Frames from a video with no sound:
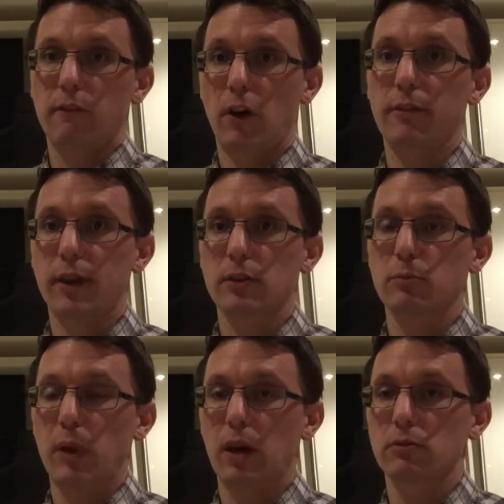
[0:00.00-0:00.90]

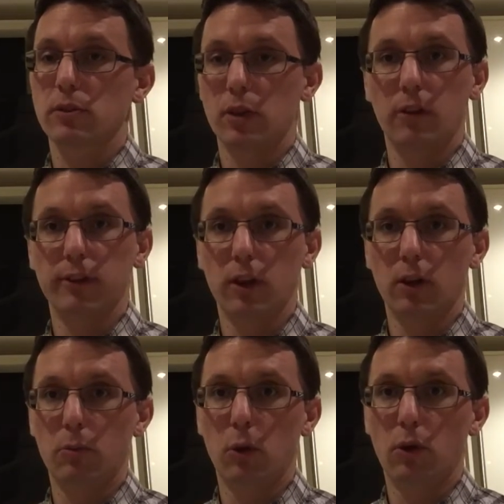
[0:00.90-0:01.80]
£5,000 and hopefully a
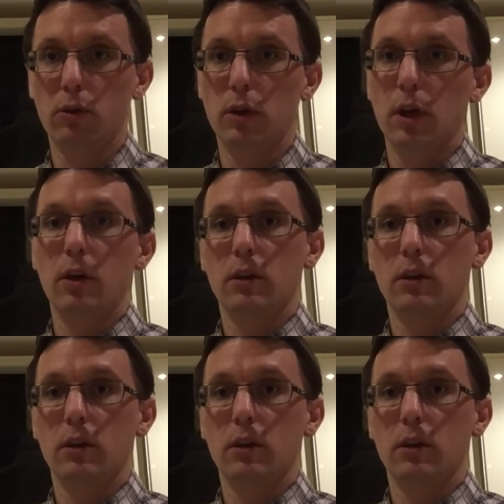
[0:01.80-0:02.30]
lot more